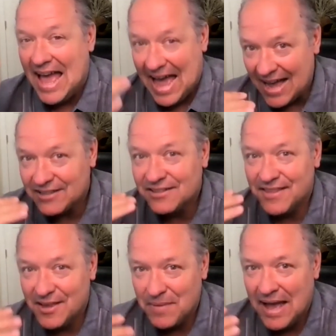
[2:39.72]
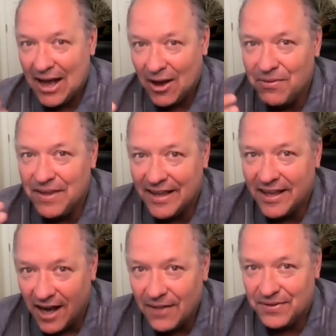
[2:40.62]
ask them how they
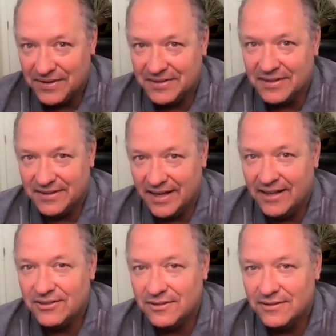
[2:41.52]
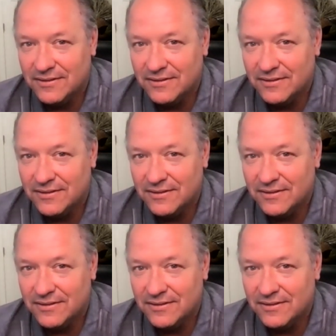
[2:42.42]
got the success.